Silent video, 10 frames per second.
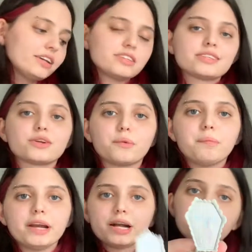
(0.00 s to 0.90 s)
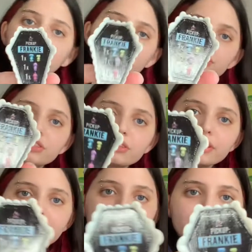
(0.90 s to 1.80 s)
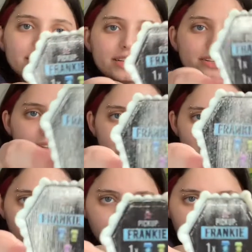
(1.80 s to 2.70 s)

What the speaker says: this little pickup order screen with